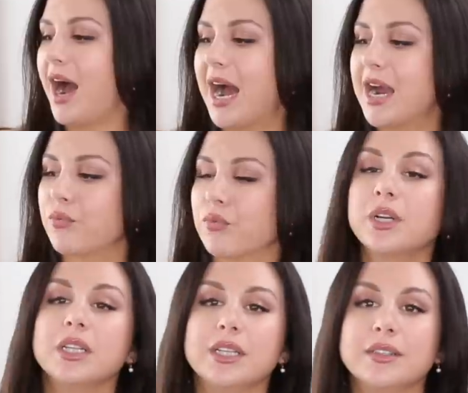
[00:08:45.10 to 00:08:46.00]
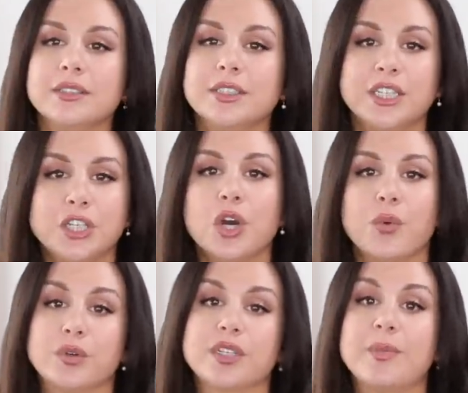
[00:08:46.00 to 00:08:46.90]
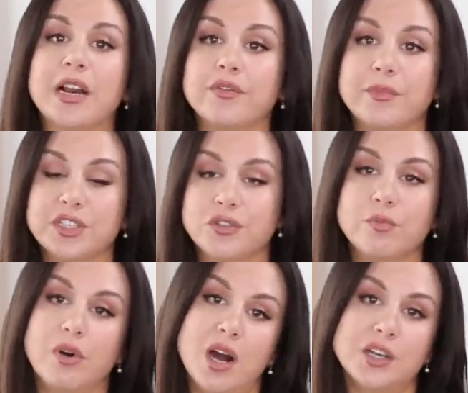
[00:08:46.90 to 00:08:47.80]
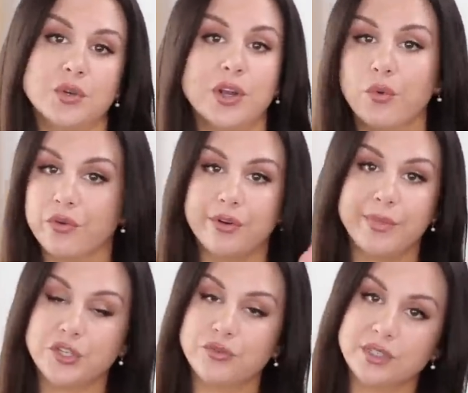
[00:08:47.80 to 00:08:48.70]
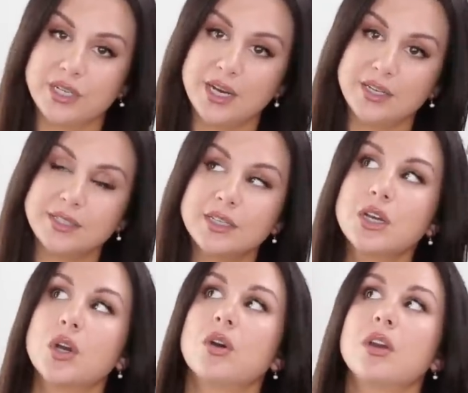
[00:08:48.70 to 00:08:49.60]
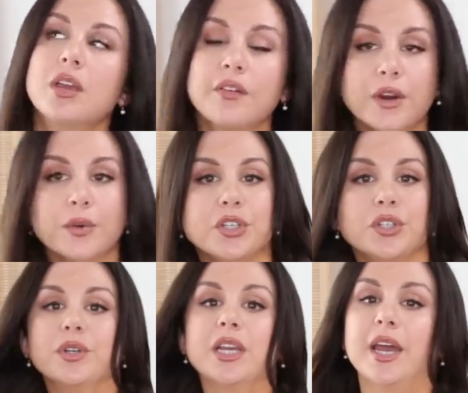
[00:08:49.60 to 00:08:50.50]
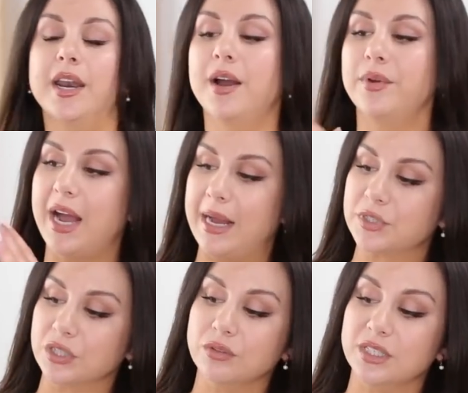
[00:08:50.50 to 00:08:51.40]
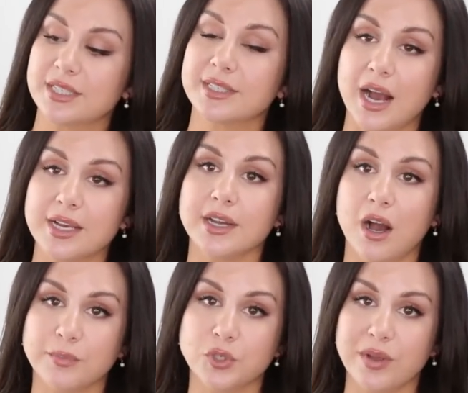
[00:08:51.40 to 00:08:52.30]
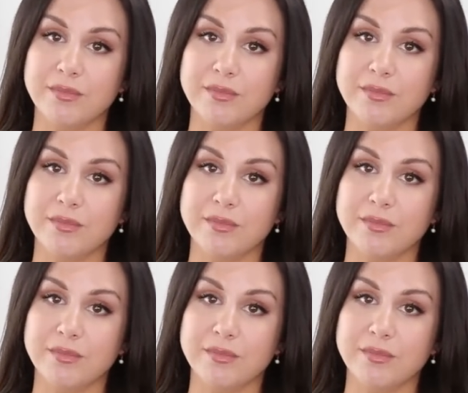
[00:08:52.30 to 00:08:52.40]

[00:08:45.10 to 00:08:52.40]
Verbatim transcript: I really didn't know what to expect from this new bra, so I ordered in my true size. If I were to do it again, I would absolutely size up to a